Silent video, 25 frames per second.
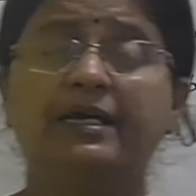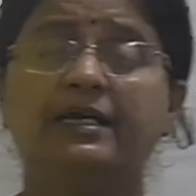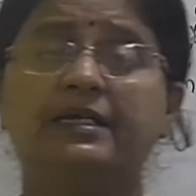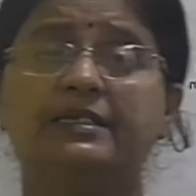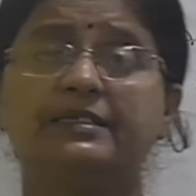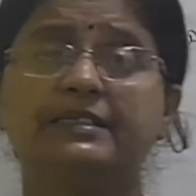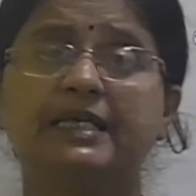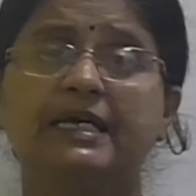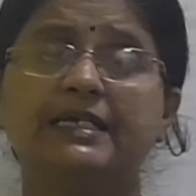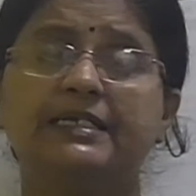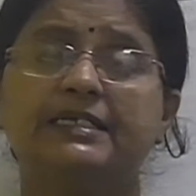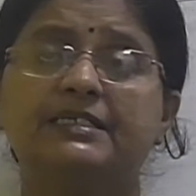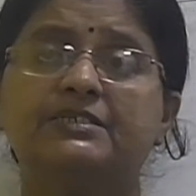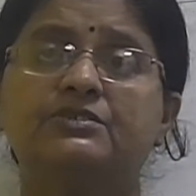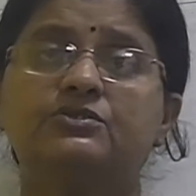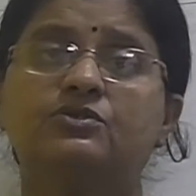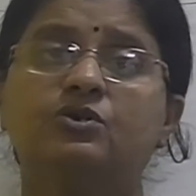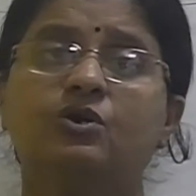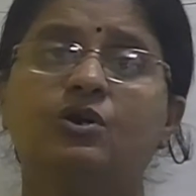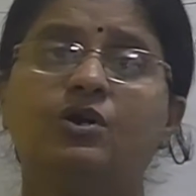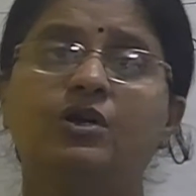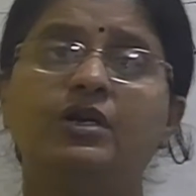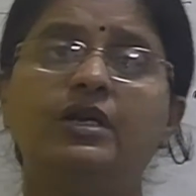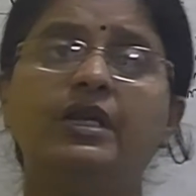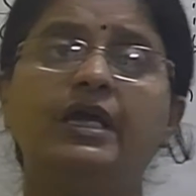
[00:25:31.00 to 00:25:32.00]
that is
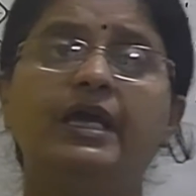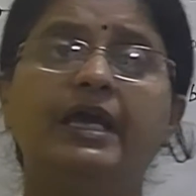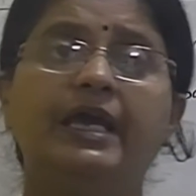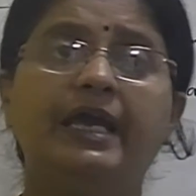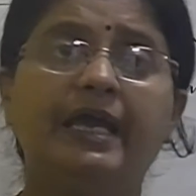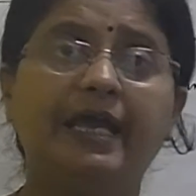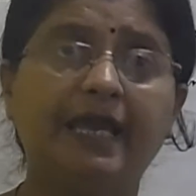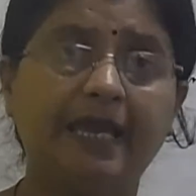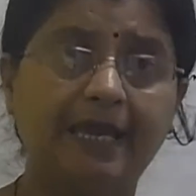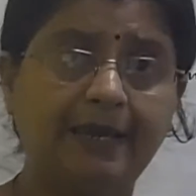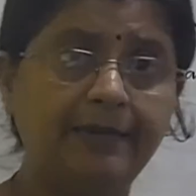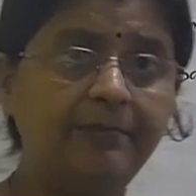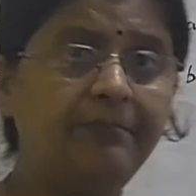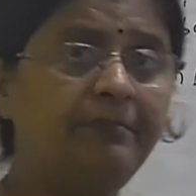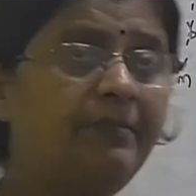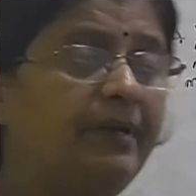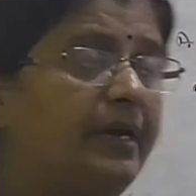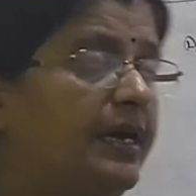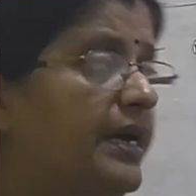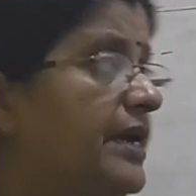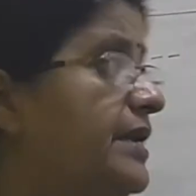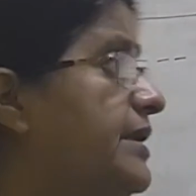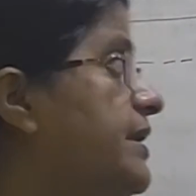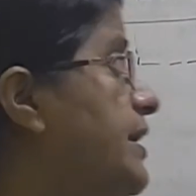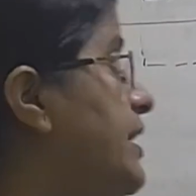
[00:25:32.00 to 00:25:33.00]
called M
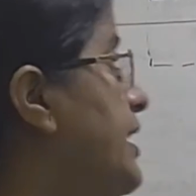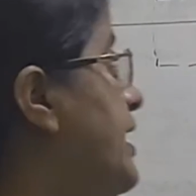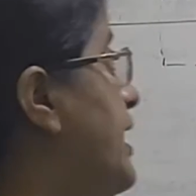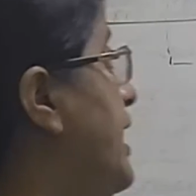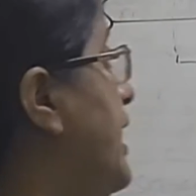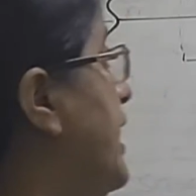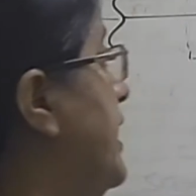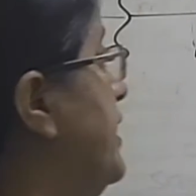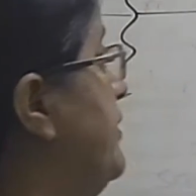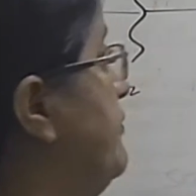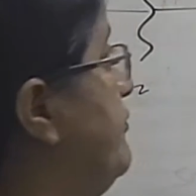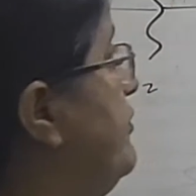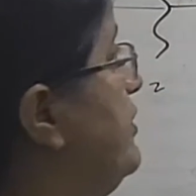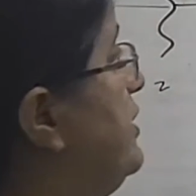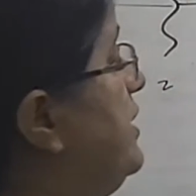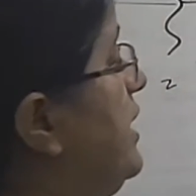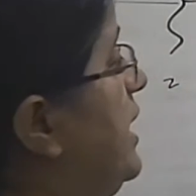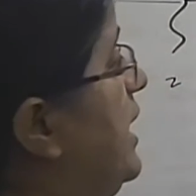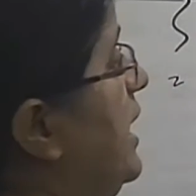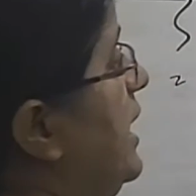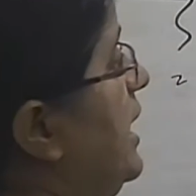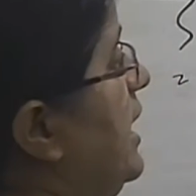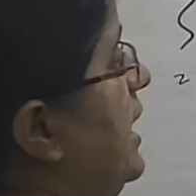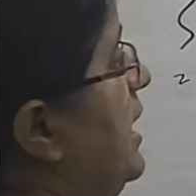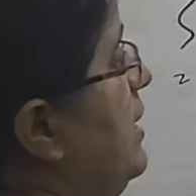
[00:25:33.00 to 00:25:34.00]
band, and with the
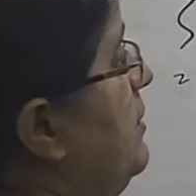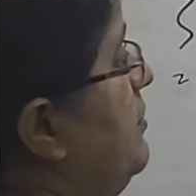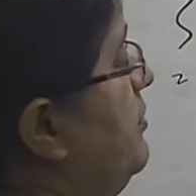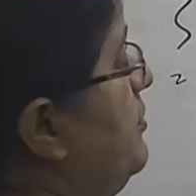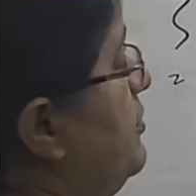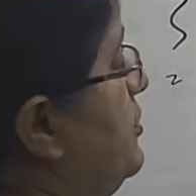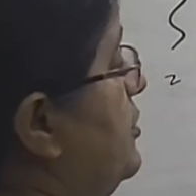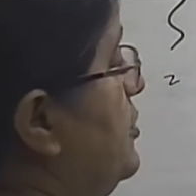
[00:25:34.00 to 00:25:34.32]
help